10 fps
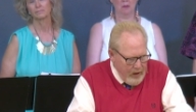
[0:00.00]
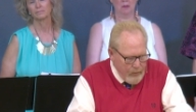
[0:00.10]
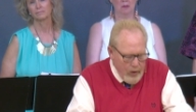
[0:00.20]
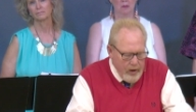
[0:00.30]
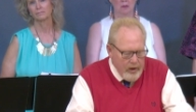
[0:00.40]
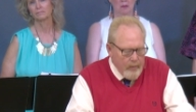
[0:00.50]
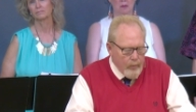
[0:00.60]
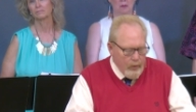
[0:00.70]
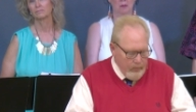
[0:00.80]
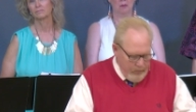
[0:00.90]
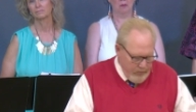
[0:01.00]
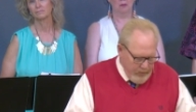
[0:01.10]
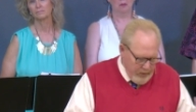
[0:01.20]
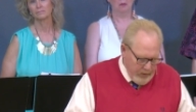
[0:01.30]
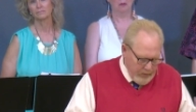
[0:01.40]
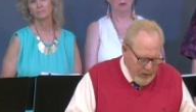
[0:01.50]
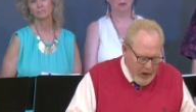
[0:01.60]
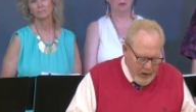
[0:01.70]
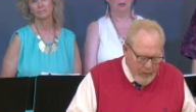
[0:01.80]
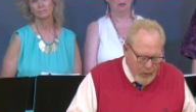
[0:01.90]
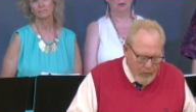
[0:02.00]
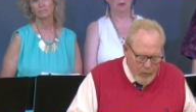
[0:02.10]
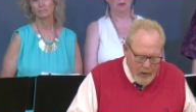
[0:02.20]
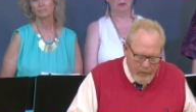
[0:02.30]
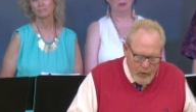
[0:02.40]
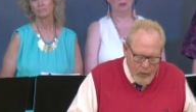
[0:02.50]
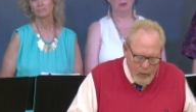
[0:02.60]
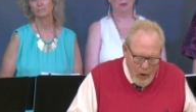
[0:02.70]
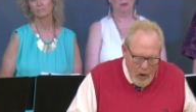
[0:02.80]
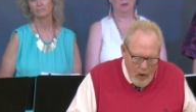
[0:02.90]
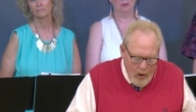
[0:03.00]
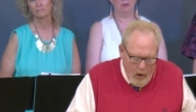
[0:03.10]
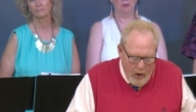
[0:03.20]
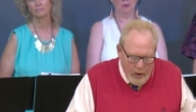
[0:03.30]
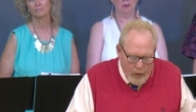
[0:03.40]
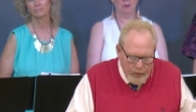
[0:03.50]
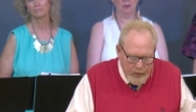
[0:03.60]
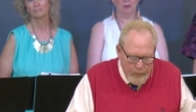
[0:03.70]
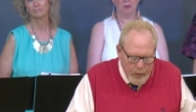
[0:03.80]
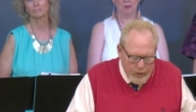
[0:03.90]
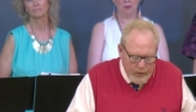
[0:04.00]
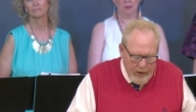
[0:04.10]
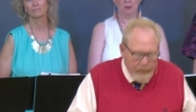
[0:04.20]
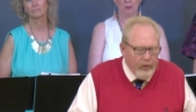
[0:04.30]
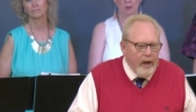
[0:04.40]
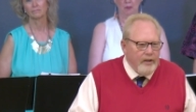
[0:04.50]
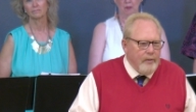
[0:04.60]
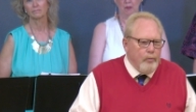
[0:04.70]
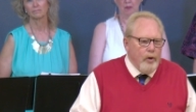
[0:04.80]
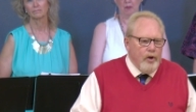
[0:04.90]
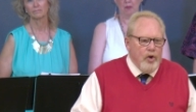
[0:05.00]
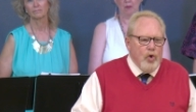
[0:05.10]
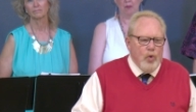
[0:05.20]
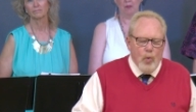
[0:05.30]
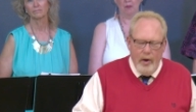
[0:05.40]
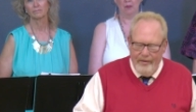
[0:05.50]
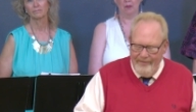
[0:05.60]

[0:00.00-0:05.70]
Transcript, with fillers: I've read a number of, not a number, I've read a few articles and books, they forgot to put new.